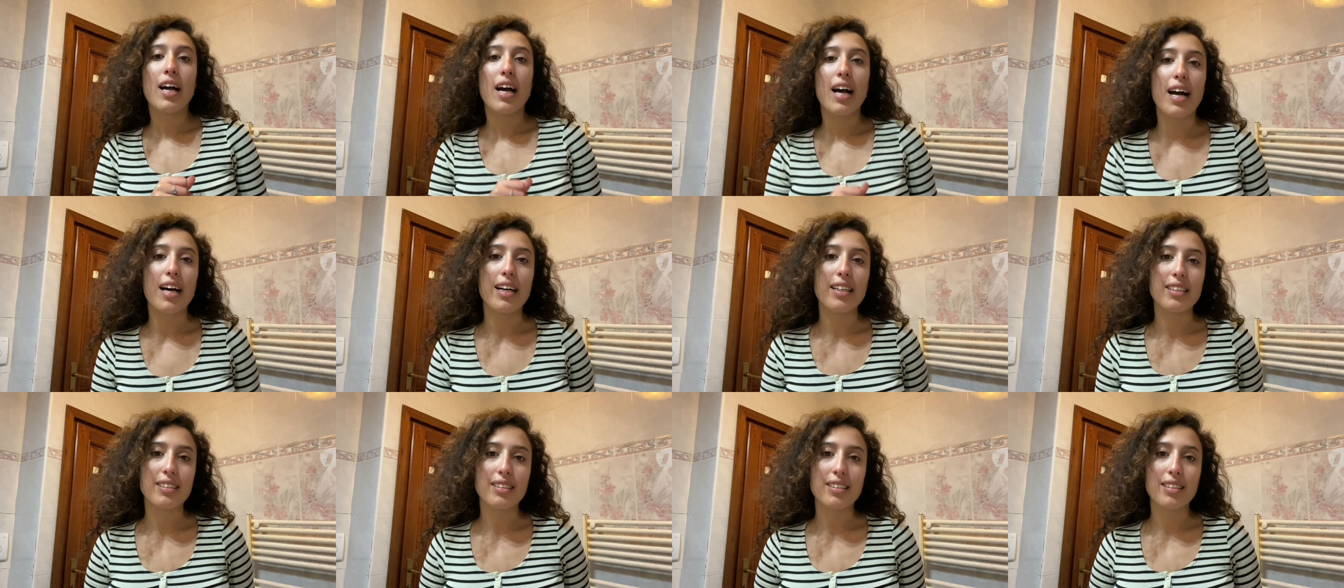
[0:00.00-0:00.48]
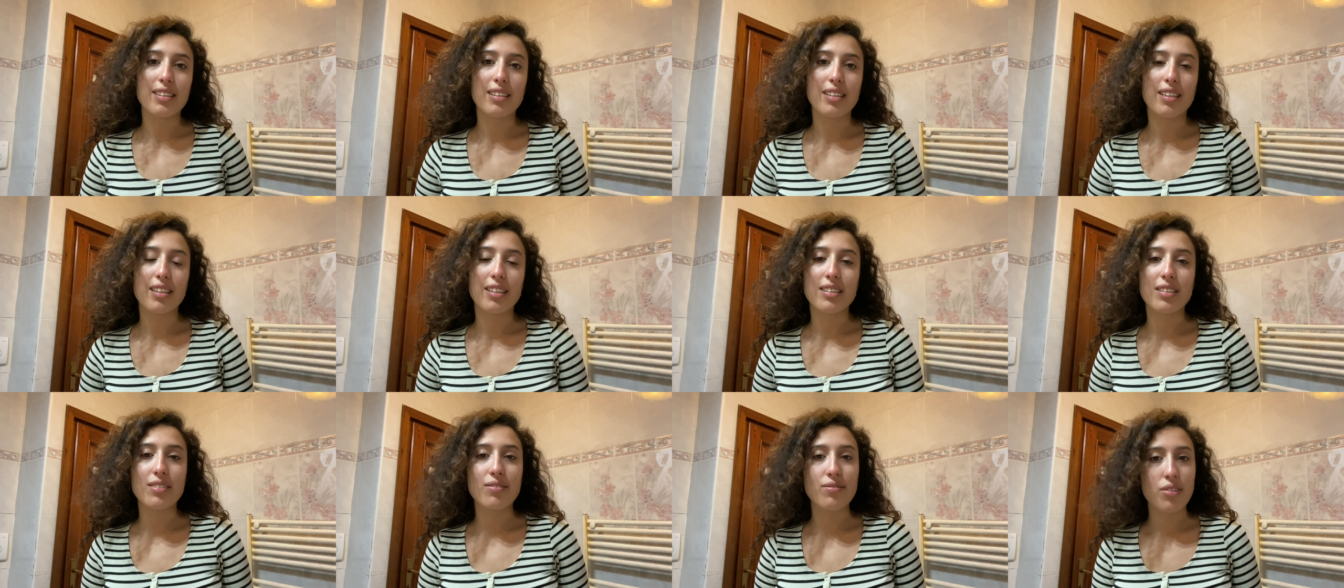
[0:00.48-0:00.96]
as
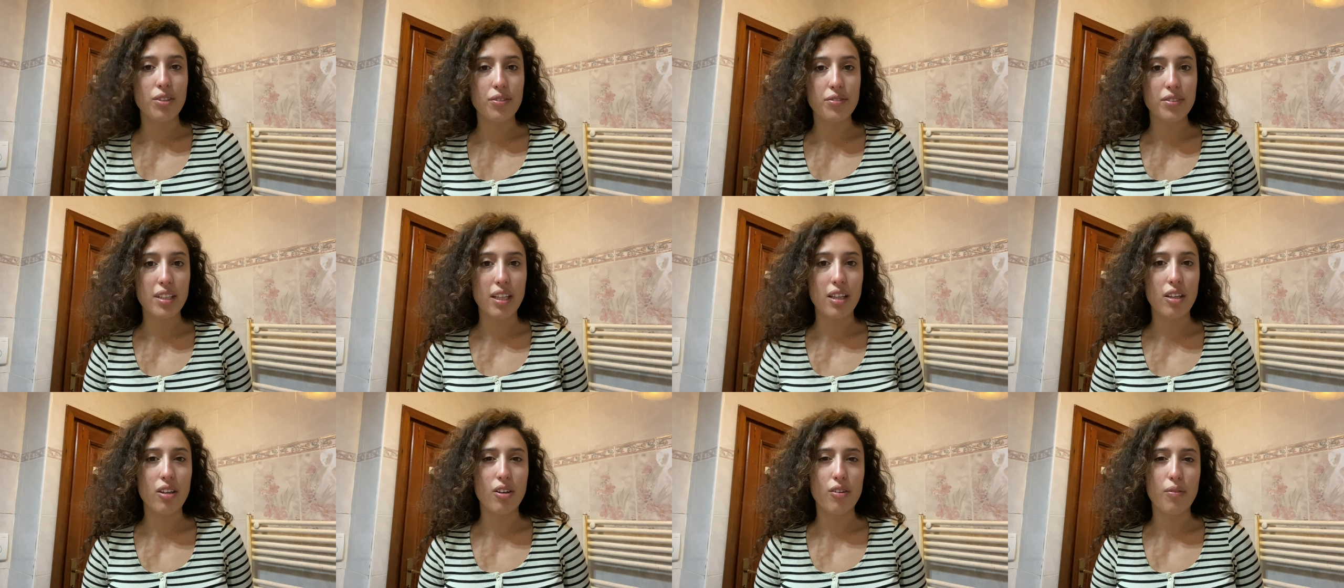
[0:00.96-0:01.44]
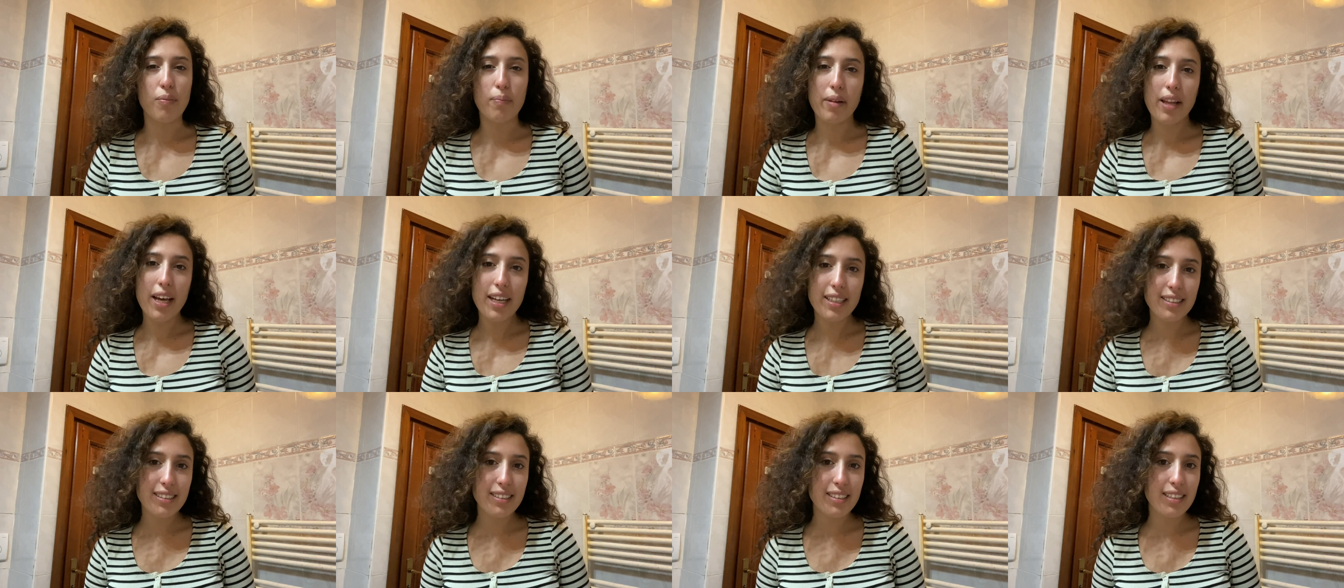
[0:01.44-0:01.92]
it involves a lot of
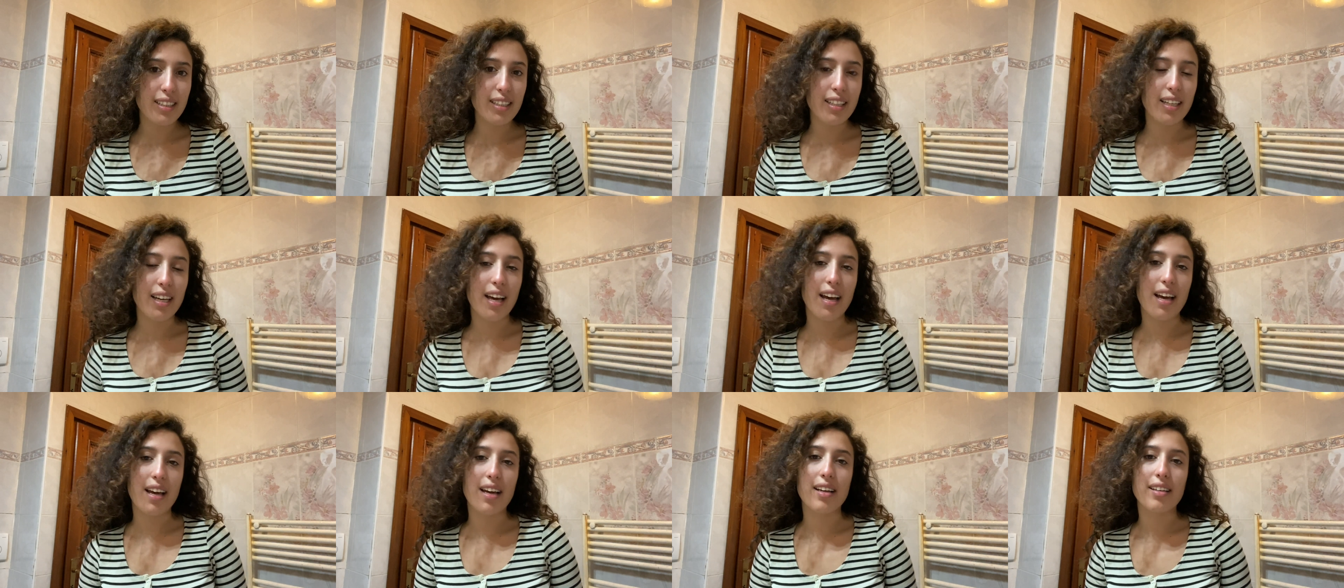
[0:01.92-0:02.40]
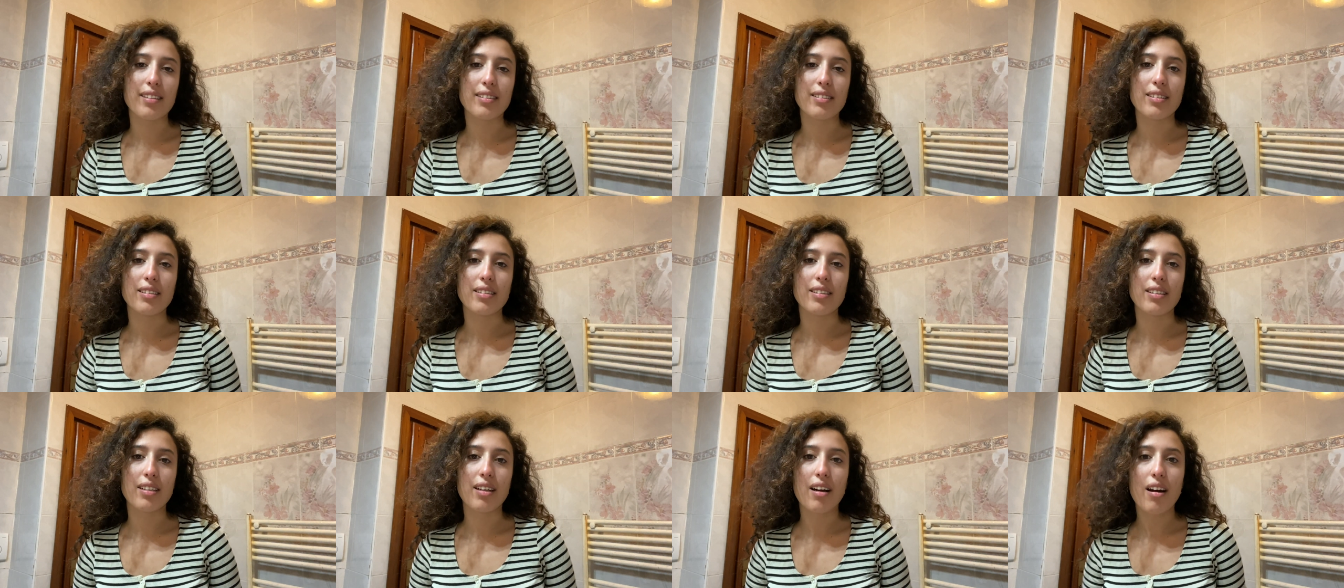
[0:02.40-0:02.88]
plastic and
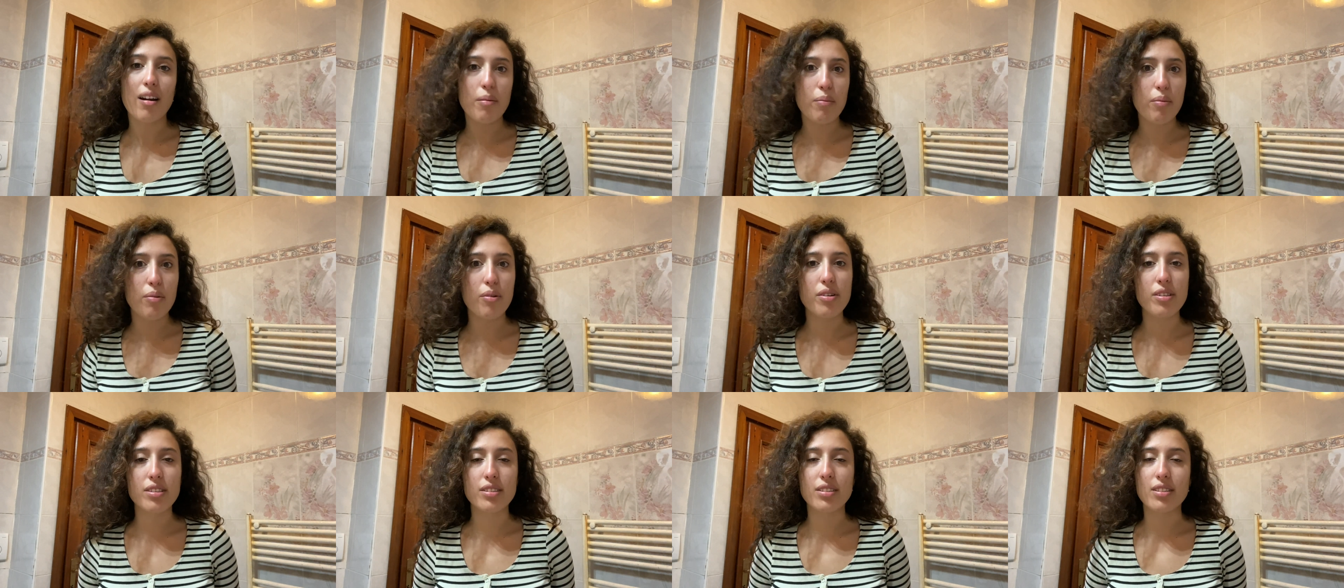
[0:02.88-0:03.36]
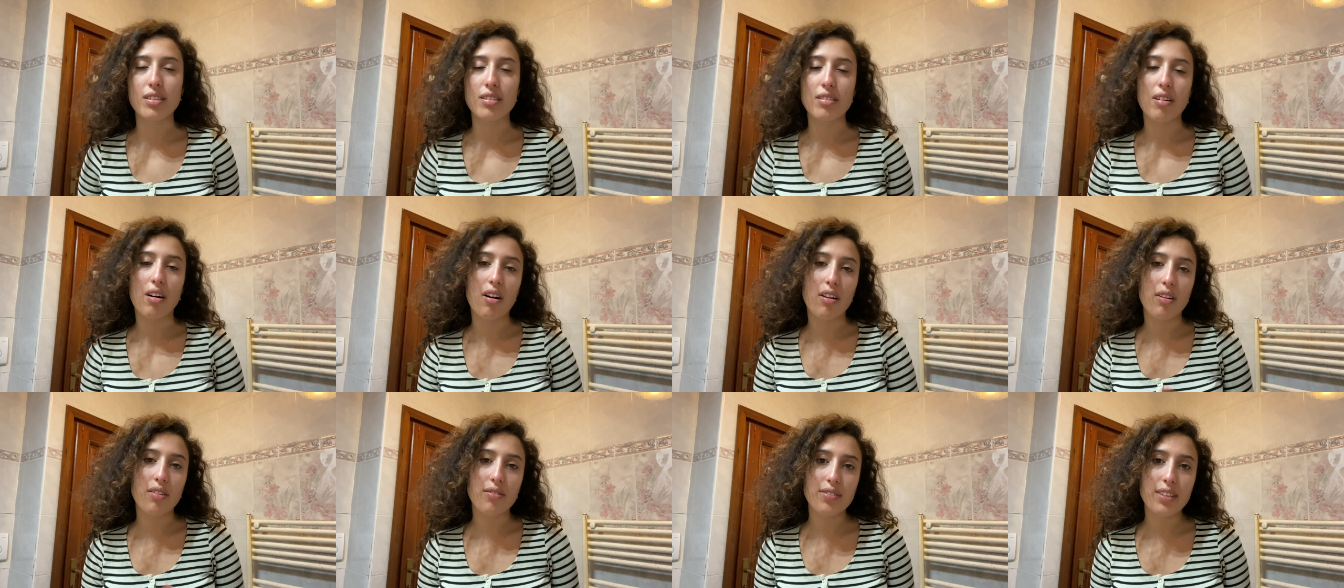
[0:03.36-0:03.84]
cardboards and
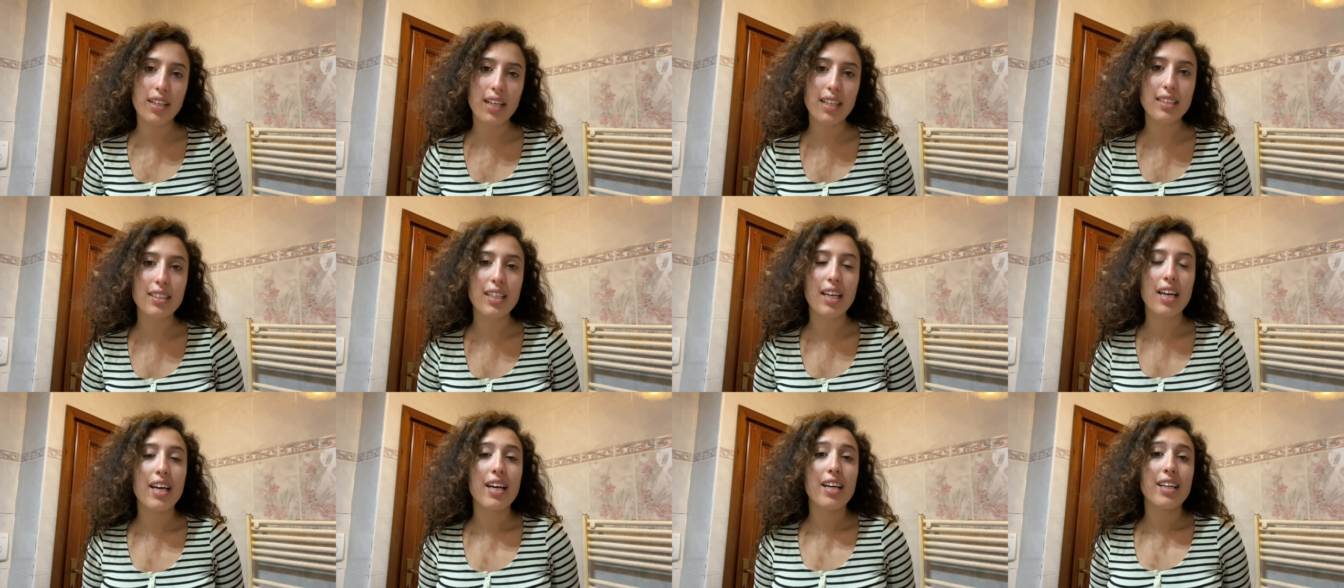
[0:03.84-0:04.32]
all of that.